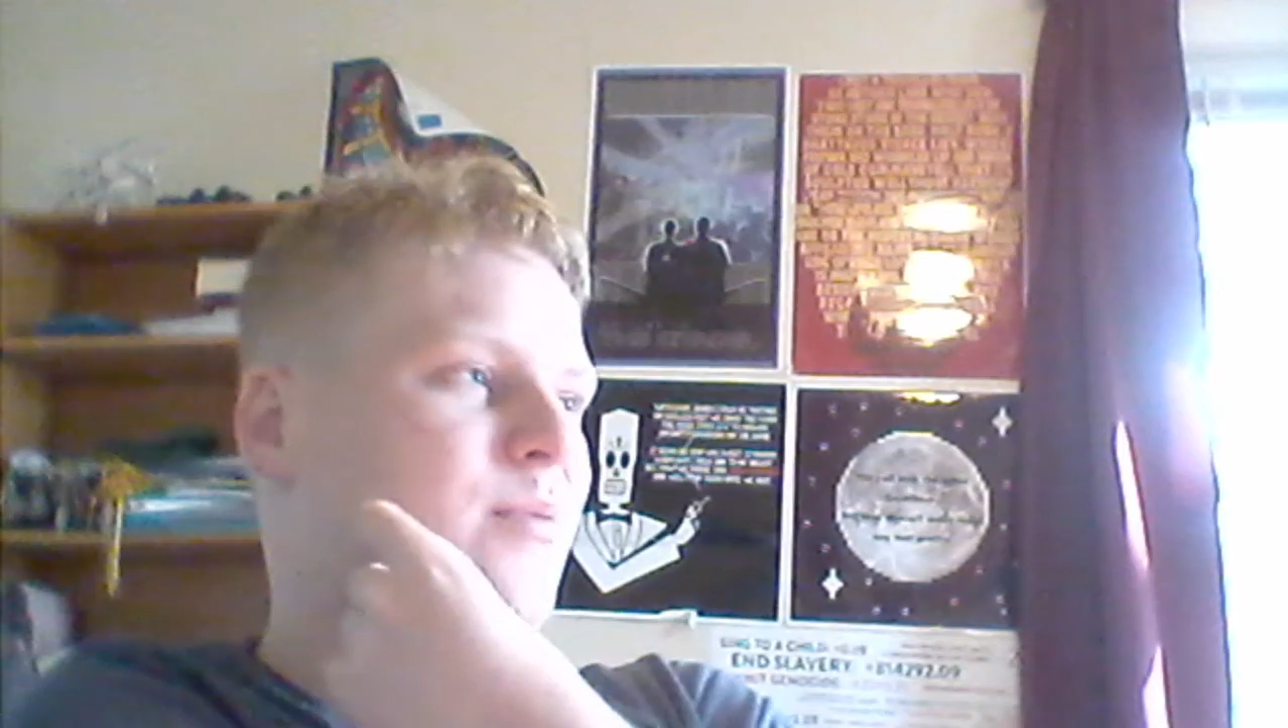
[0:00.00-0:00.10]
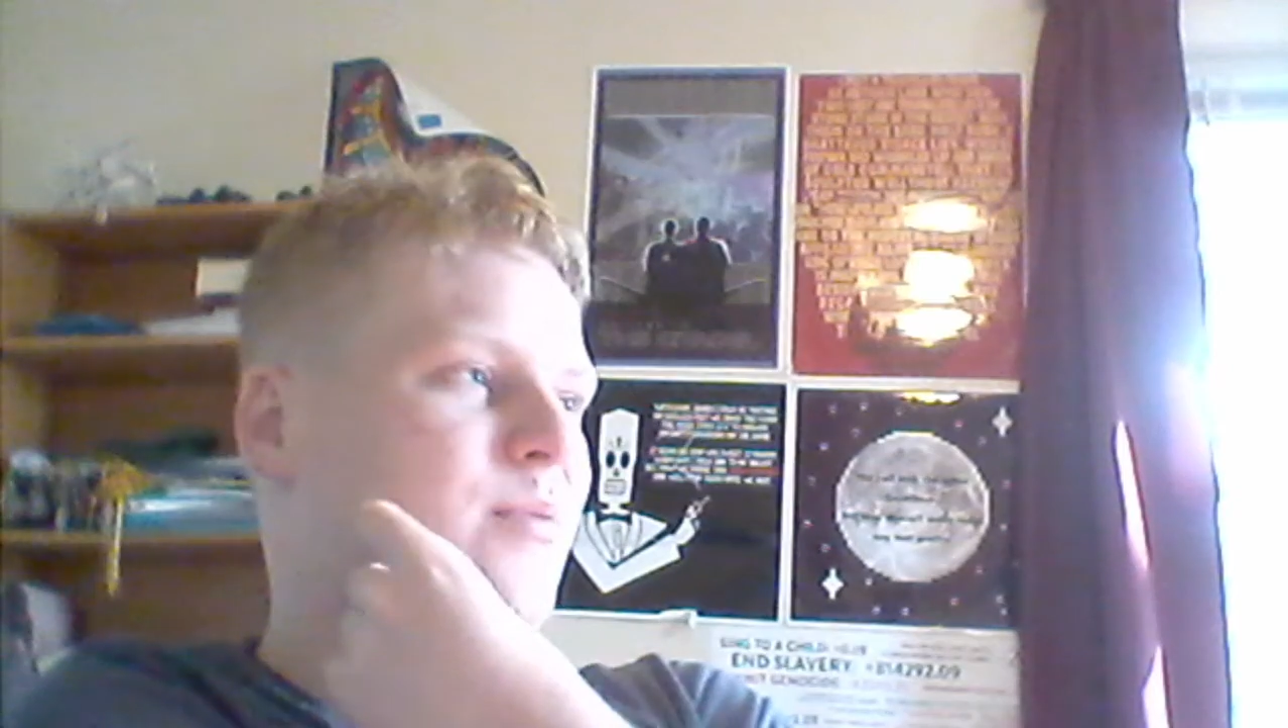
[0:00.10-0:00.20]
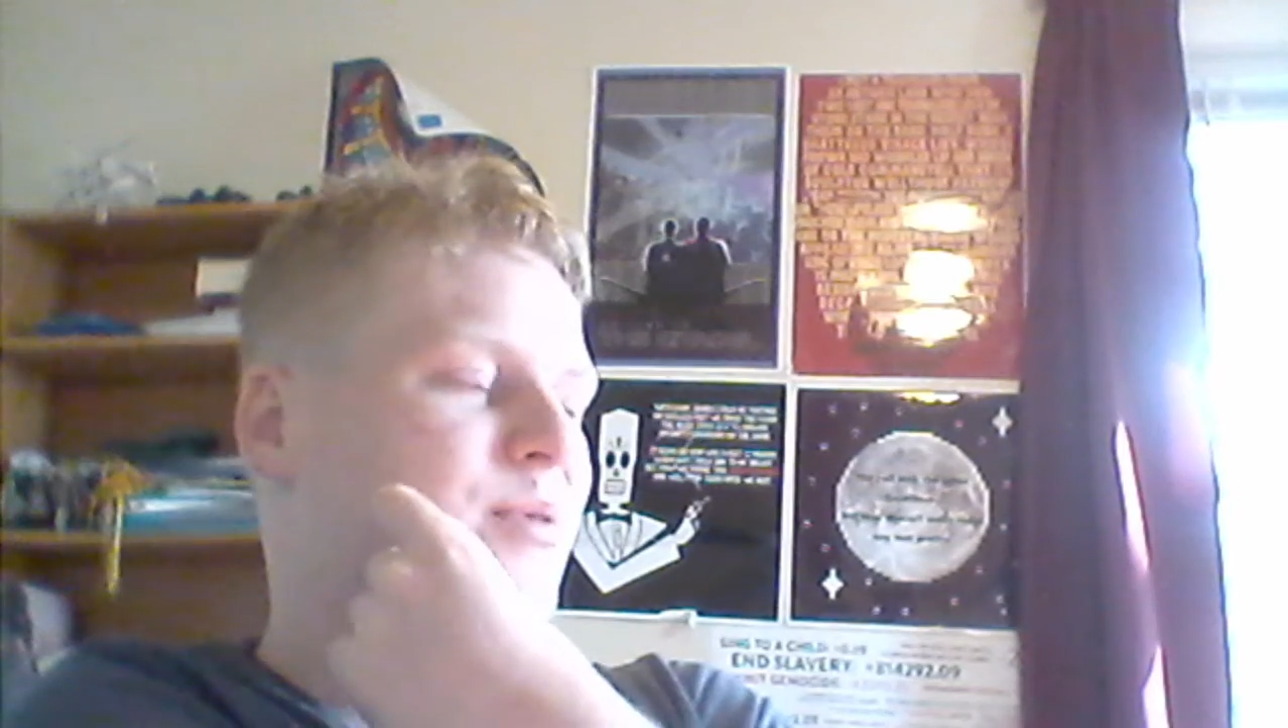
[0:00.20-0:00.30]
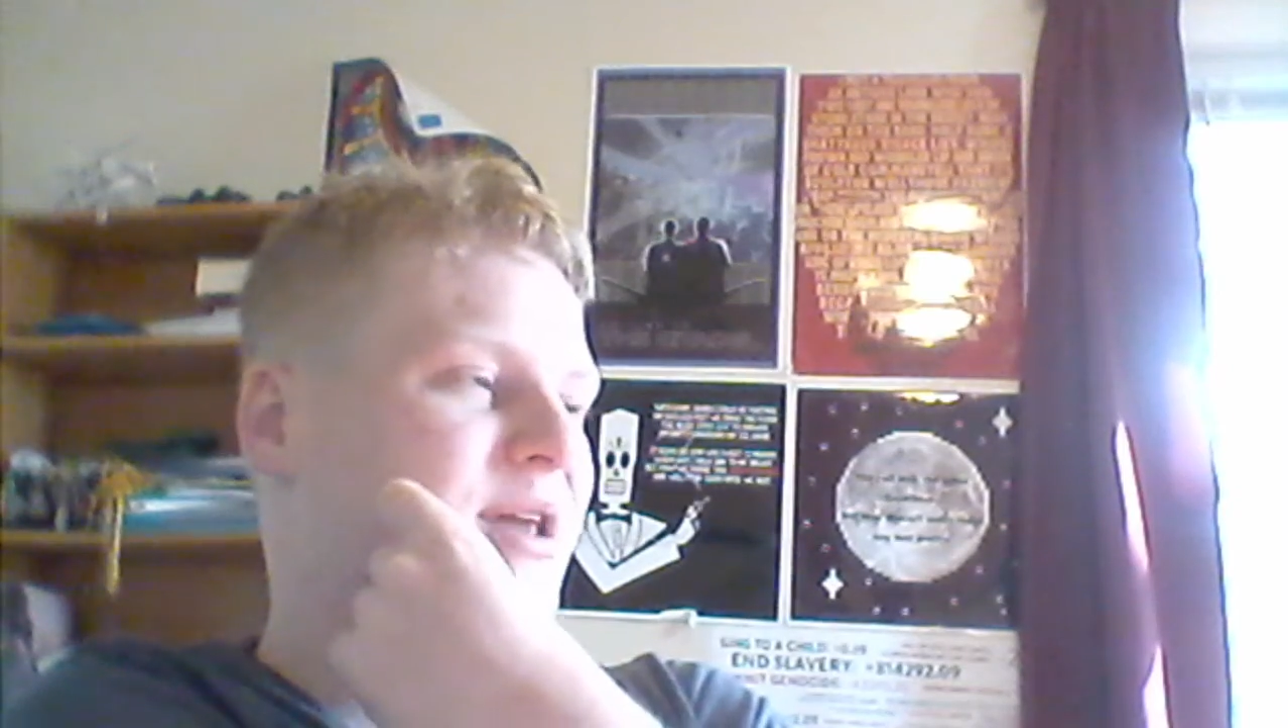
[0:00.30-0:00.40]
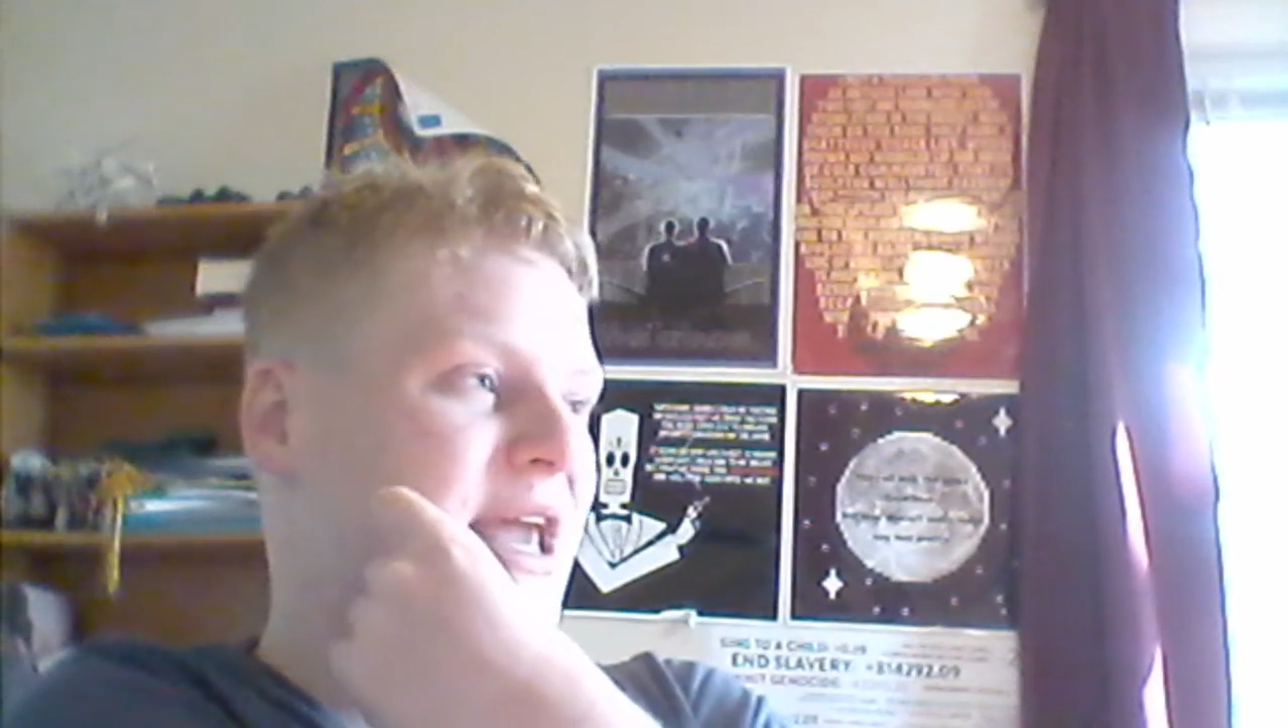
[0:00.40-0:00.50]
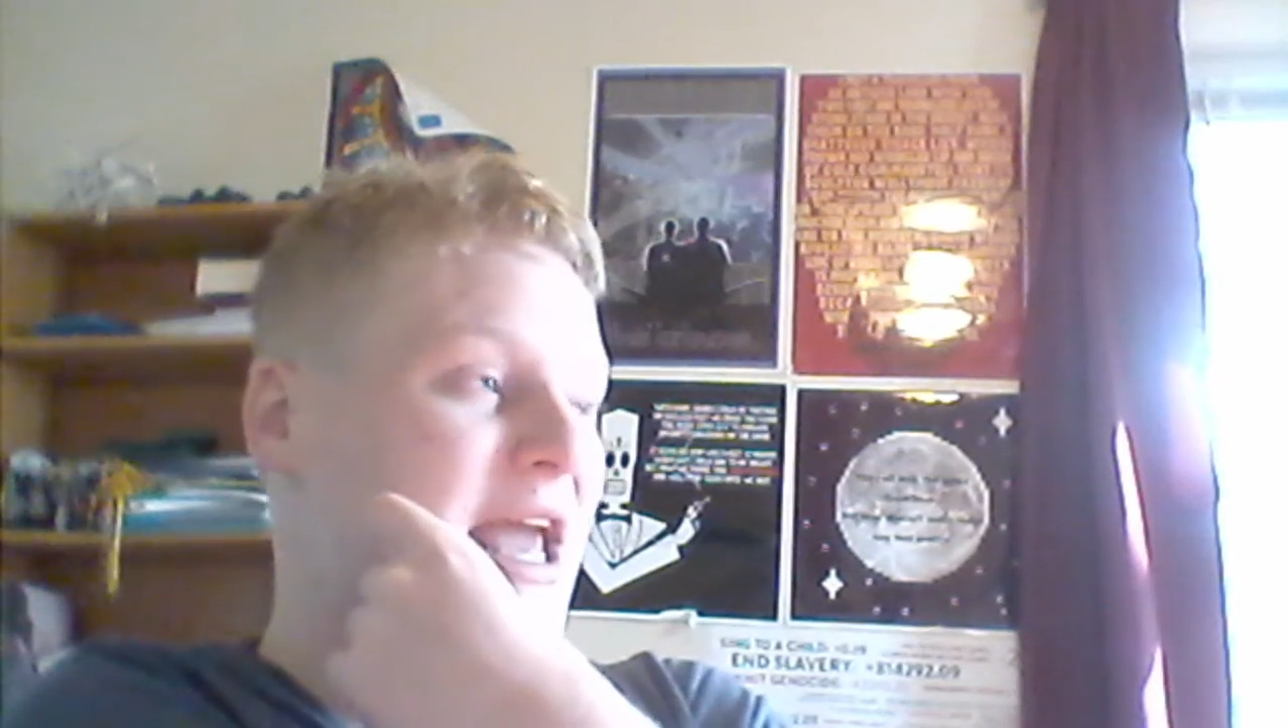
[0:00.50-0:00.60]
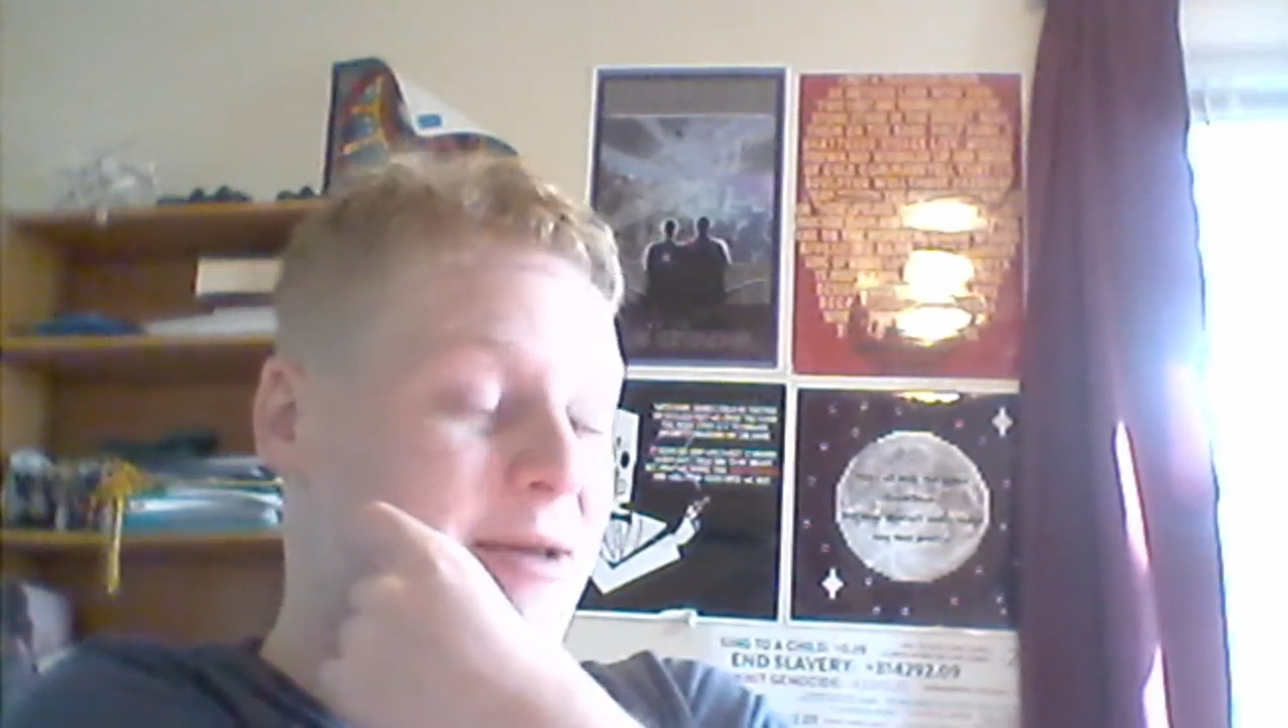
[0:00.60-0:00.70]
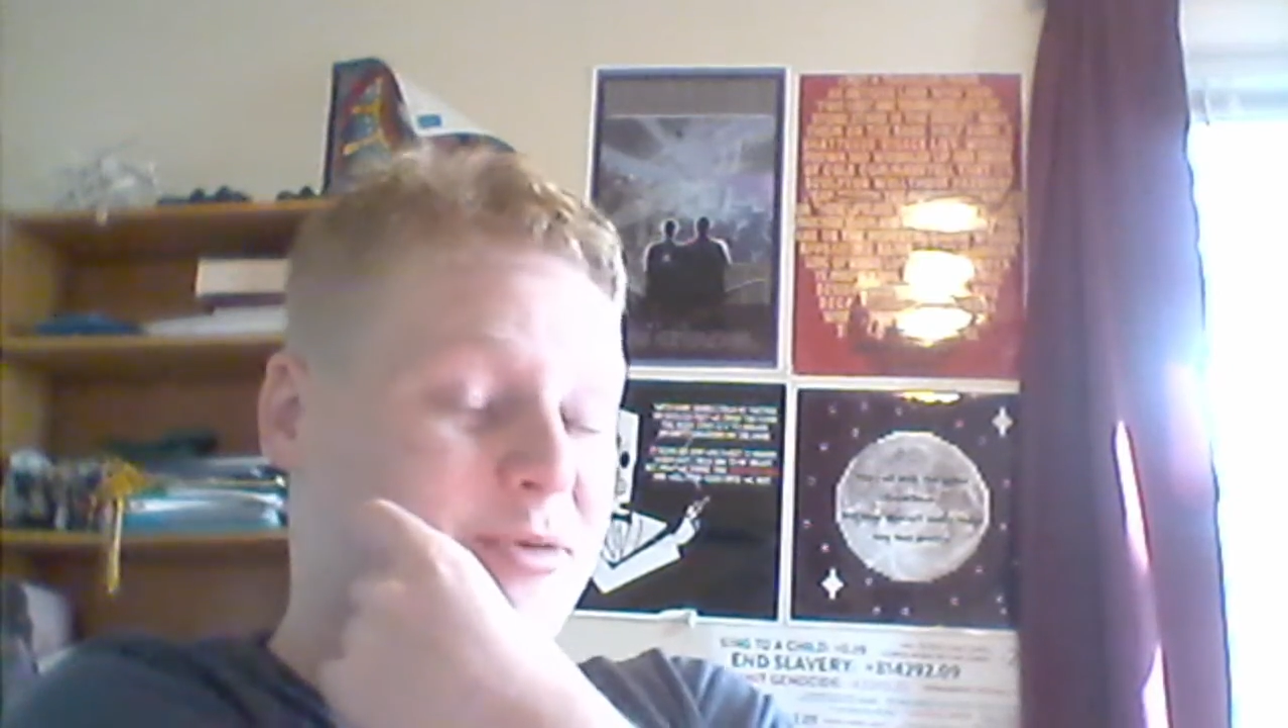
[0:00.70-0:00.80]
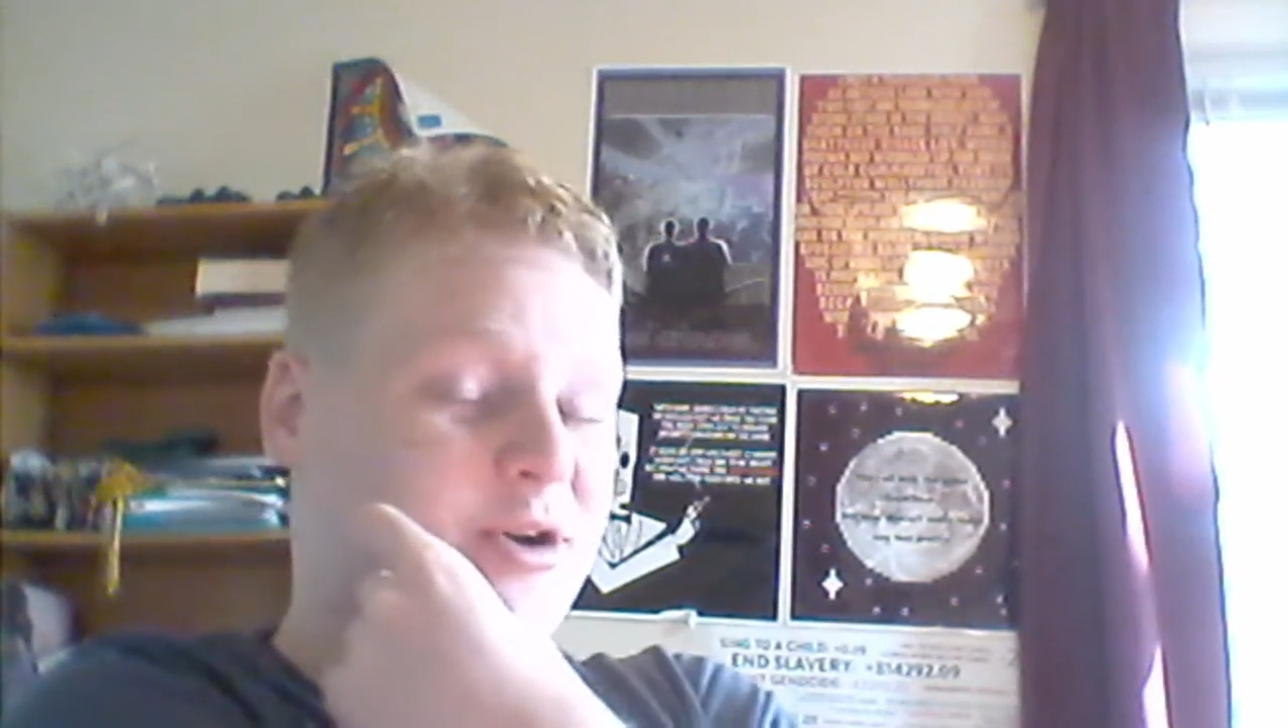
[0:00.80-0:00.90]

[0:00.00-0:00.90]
the game